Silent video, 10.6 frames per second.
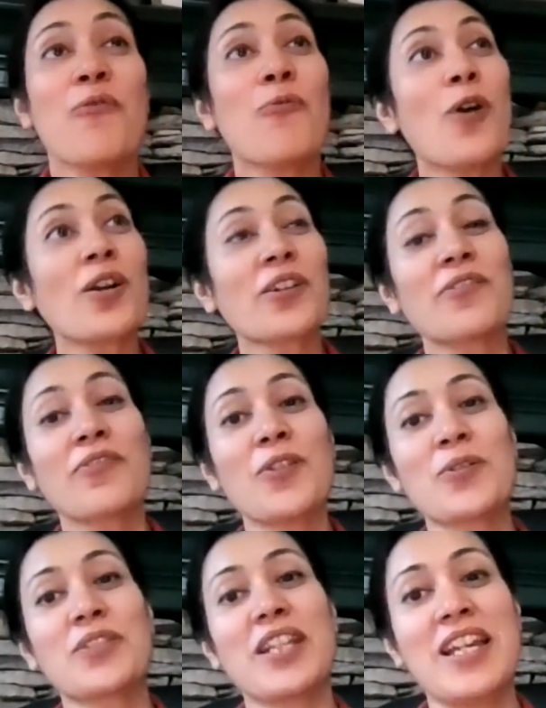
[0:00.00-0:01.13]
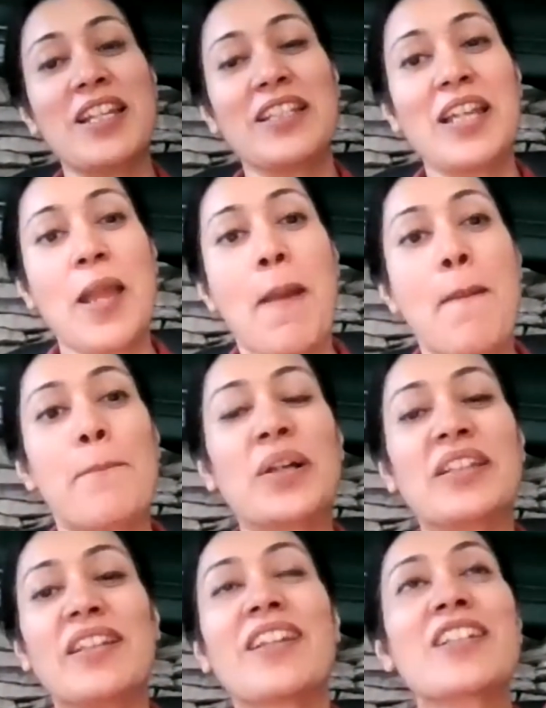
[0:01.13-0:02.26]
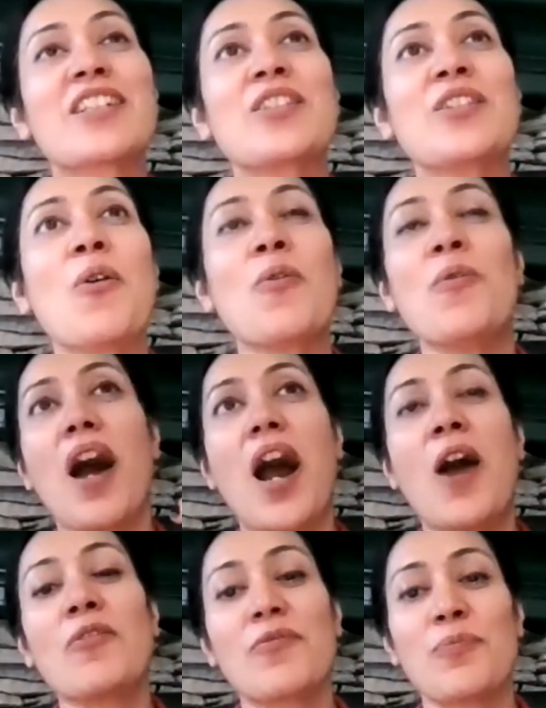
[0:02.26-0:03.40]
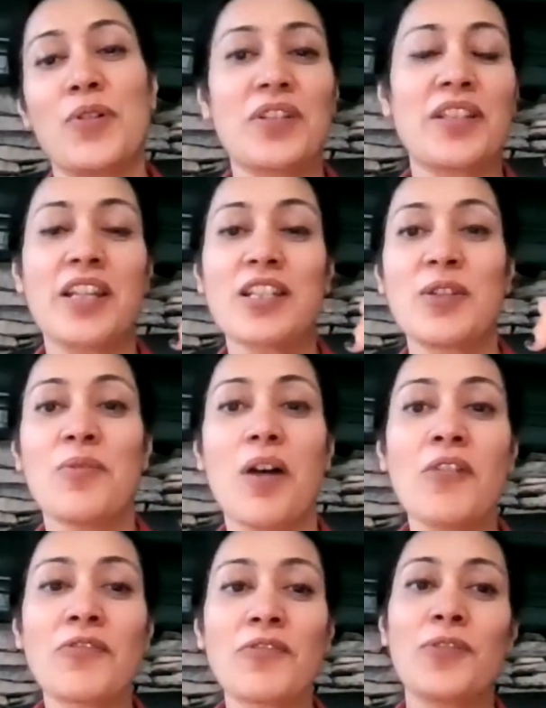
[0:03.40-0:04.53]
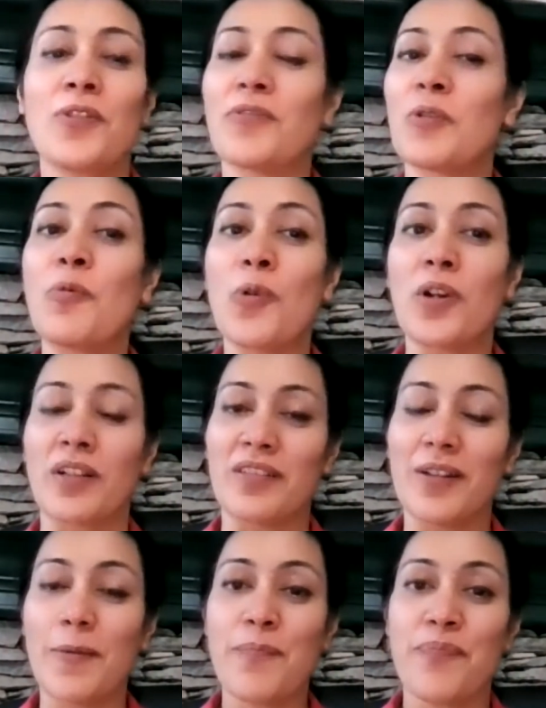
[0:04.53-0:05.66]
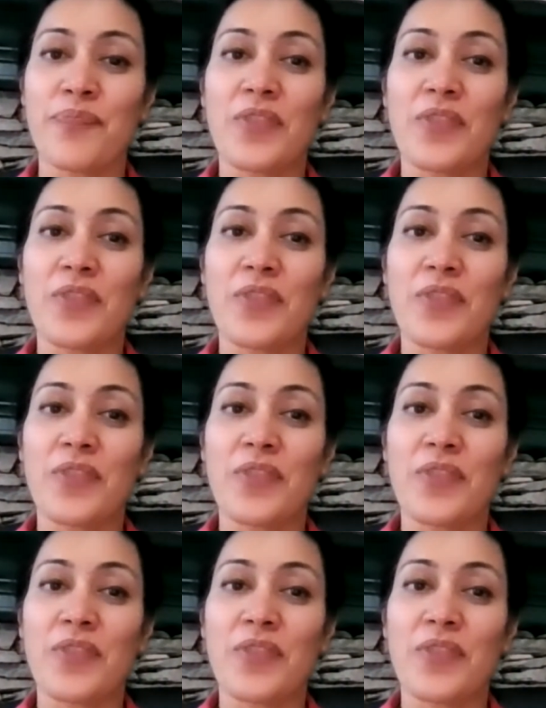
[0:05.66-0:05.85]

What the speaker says: Water flows in, but there is no output. There is no outflow of the water.